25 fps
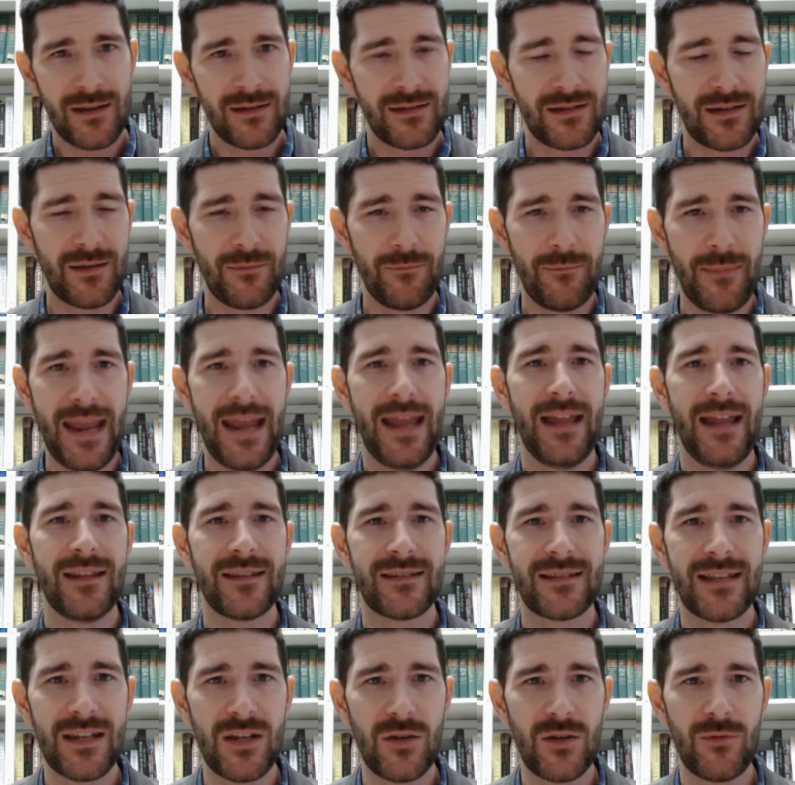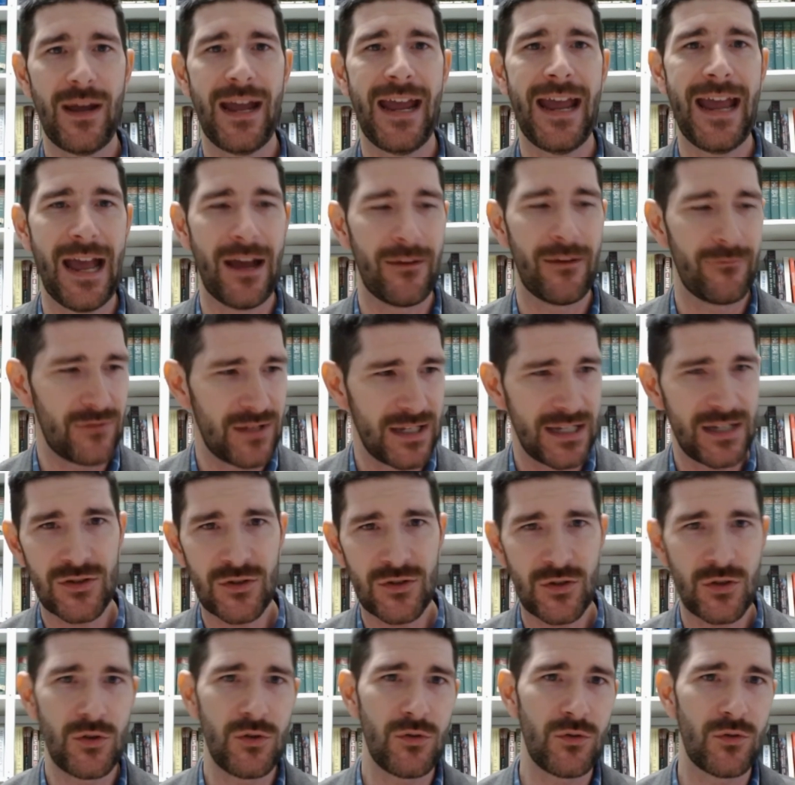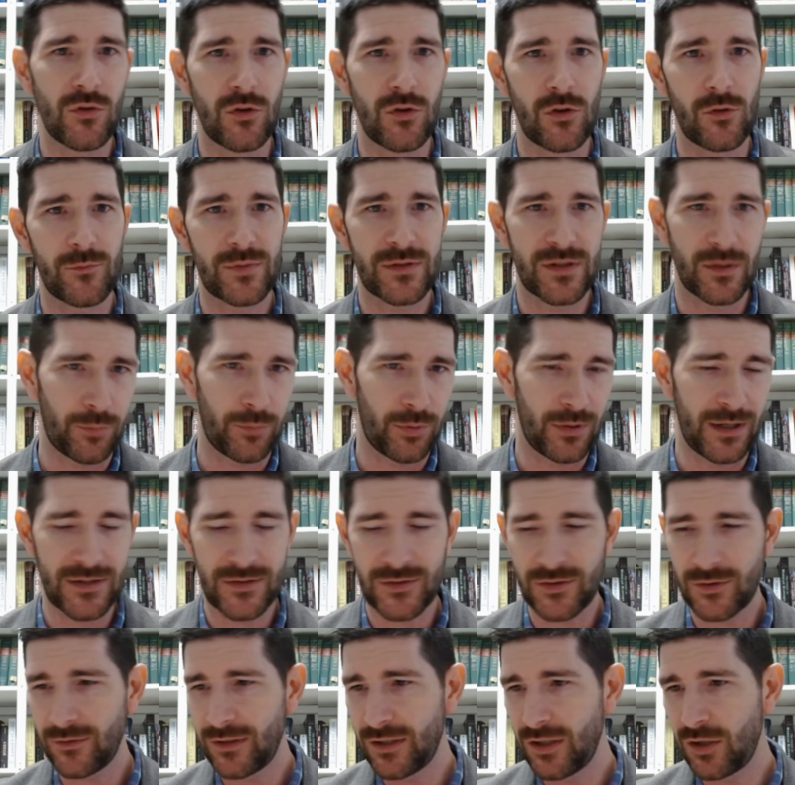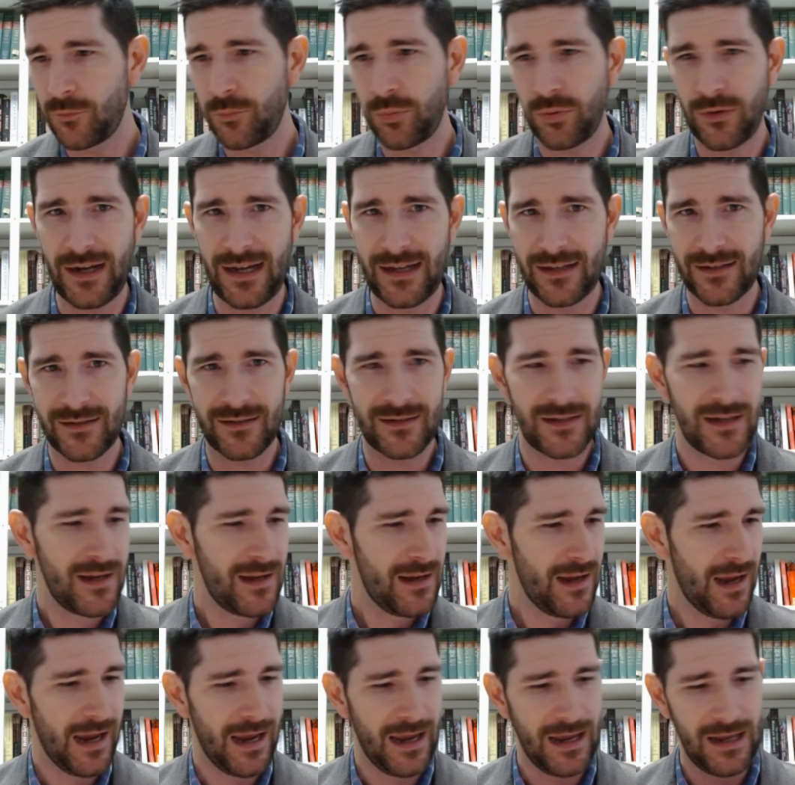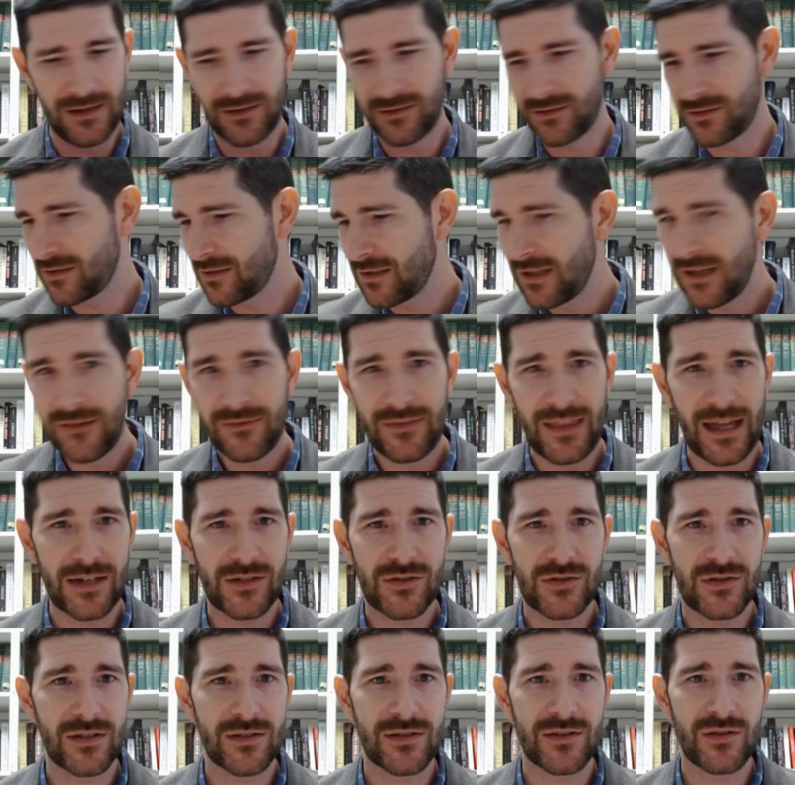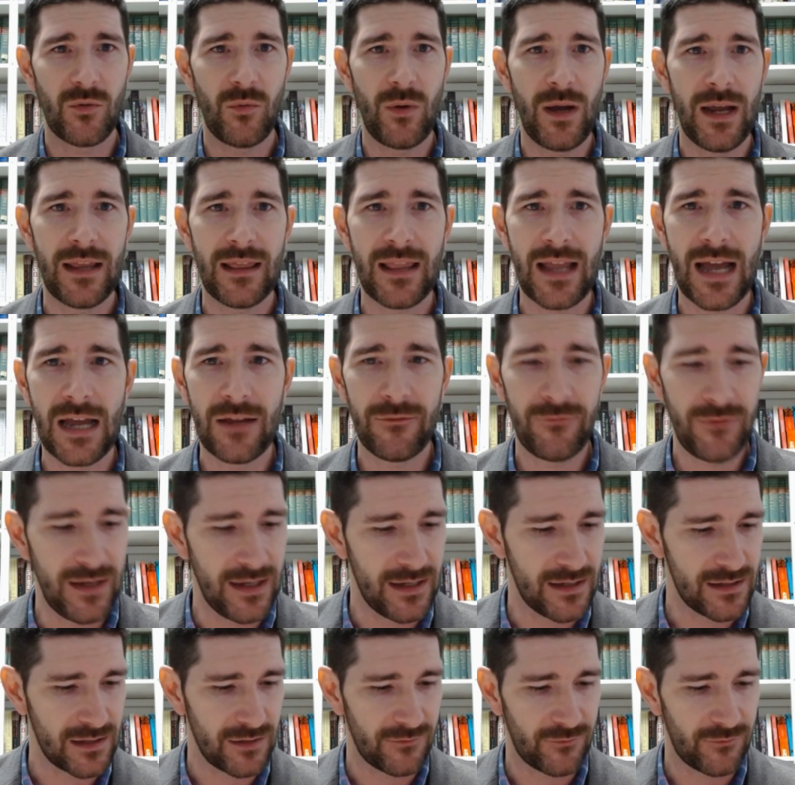demands that you have these 2 groups, oppressor and oppressed, and that's just the way life is.